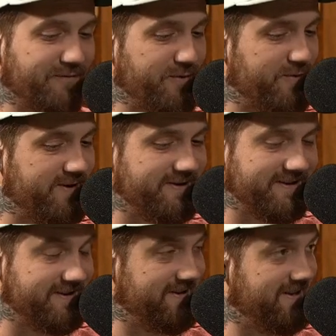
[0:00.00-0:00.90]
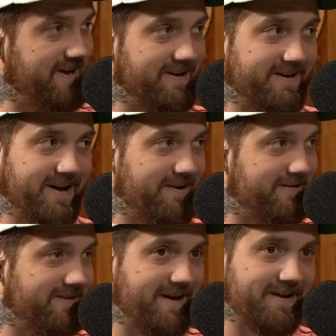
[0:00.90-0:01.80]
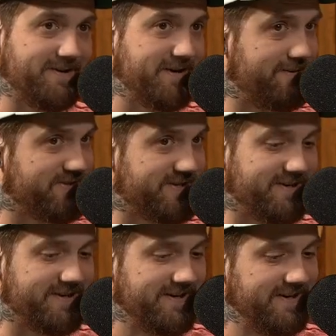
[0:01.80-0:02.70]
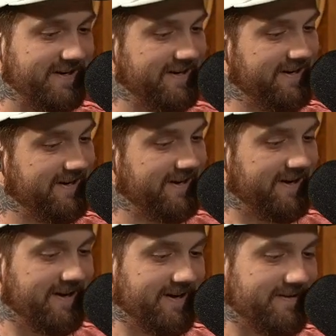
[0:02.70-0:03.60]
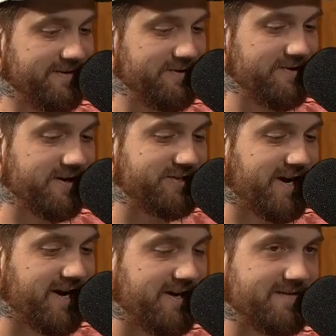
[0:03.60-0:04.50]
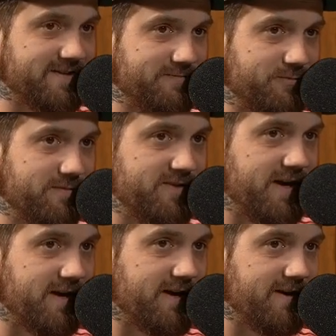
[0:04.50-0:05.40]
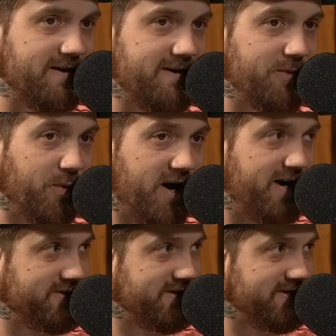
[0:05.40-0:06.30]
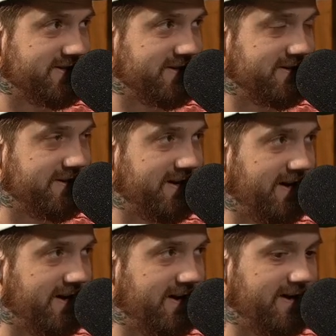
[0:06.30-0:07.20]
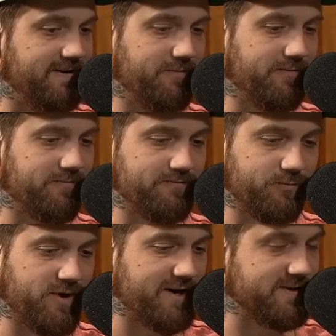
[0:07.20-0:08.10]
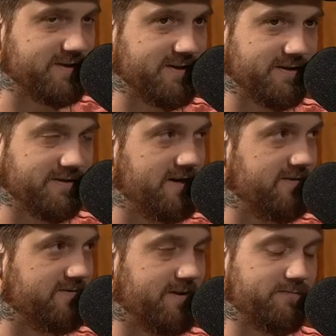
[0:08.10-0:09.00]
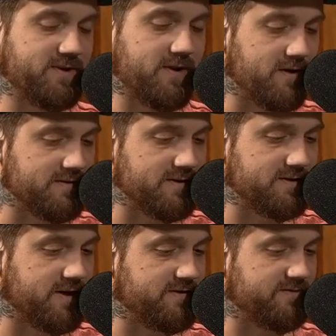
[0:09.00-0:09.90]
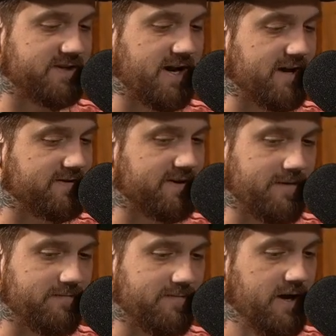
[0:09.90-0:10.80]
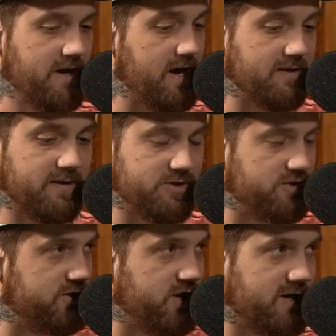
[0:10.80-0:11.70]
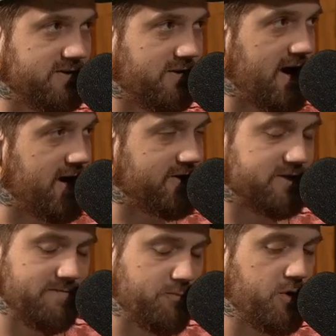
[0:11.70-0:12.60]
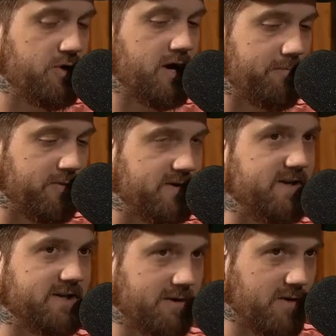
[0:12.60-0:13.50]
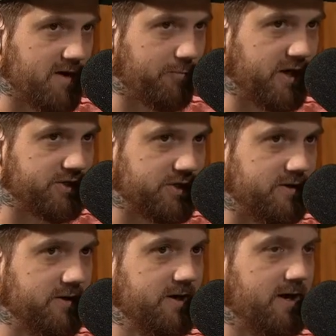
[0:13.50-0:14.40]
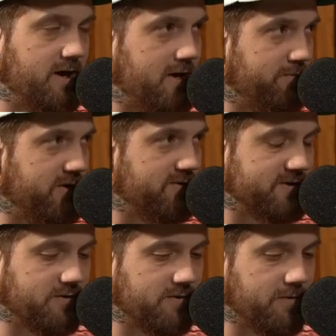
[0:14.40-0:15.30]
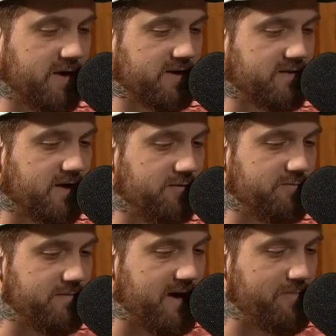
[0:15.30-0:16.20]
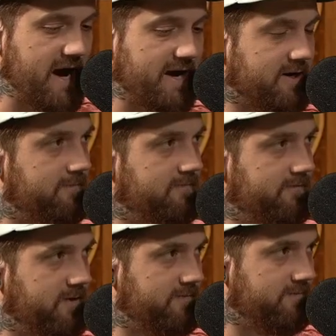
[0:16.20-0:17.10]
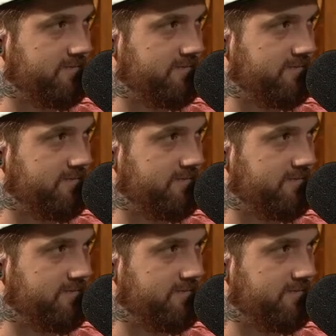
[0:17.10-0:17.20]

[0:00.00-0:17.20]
like, if you want to Get down in that dumpster. The New York Giants will be taking on Washington, and Washington gives up tons and tons of sacks. I've, and the the Giants are actually putting up a decent amount of pressure on opposing quarterbacks. So that would be my that, backup. That's from,